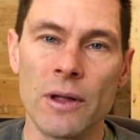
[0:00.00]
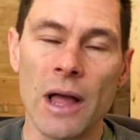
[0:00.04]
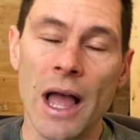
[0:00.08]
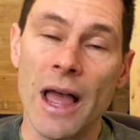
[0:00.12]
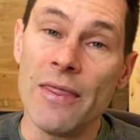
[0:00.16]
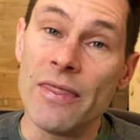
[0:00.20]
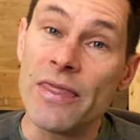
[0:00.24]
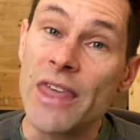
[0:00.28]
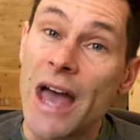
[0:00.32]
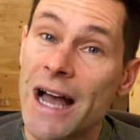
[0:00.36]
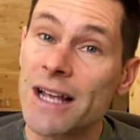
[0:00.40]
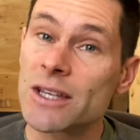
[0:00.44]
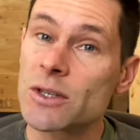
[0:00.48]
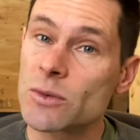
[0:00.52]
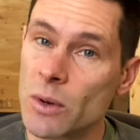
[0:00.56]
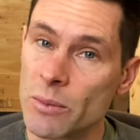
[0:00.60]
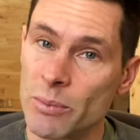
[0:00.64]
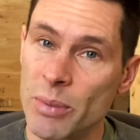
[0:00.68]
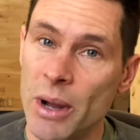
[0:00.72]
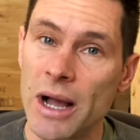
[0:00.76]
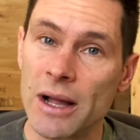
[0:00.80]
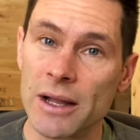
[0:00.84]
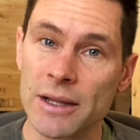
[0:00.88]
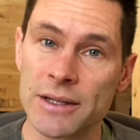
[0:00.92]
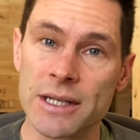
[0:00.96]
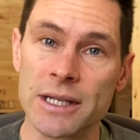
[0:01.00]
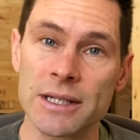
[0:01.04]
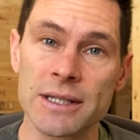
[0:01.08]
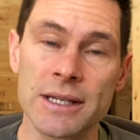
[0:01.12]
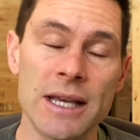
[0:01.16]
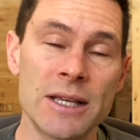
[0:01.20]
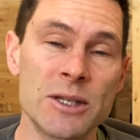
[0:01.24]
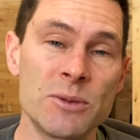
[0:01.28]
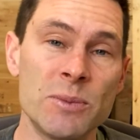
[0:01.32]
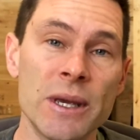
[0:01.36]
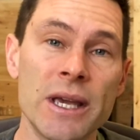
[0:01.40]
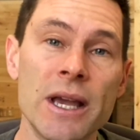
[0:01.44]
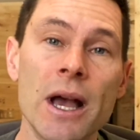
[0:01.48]
And that's what politics
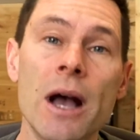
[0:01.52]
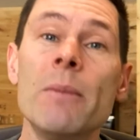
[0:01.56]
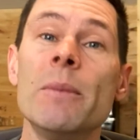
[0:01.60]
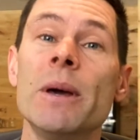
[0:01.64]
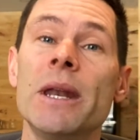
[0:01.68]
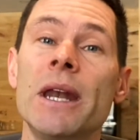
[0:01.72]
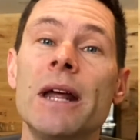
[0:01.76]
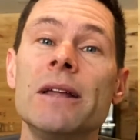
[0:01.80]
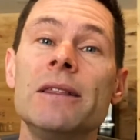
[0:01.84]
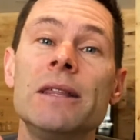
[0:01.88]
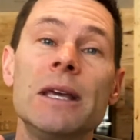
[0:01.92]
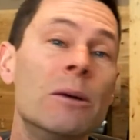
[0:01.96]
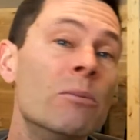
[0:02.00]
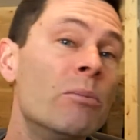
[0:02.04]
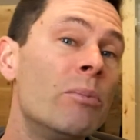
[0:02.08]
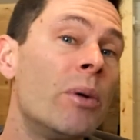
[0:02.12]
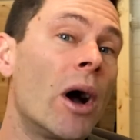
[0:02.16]
has become. And I think